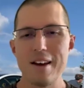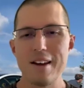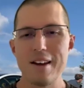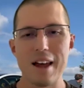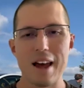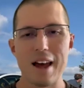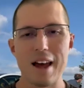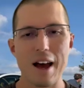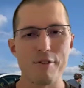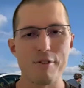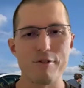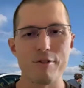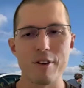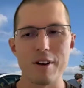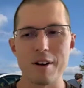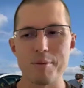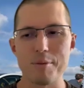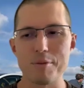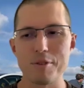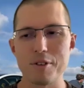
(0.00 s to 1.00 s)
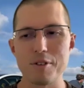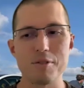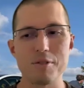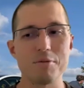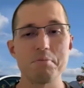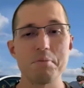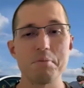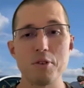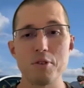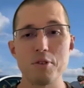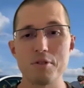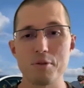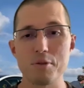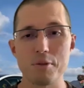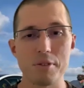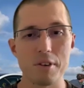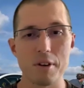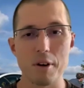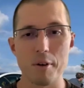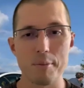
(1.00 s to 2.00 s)
They had freedom to use
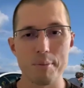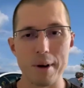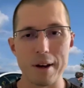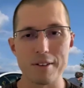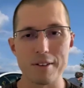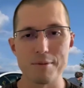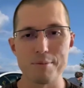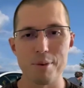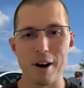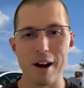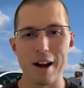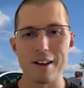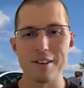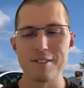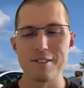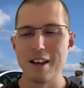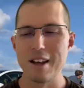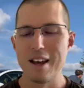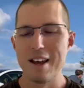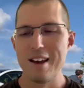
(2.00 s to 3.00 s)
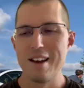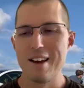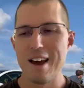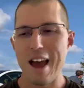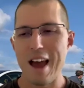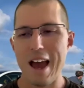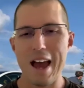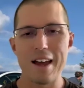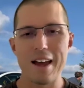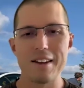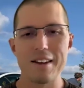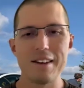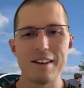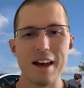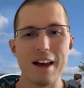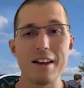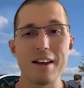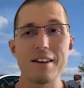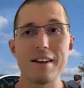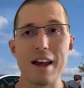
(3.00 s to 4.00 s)
their biggest brands, and
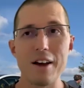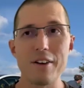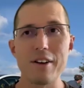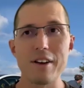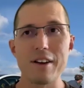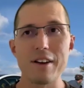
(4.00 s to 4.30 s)
they nailed it.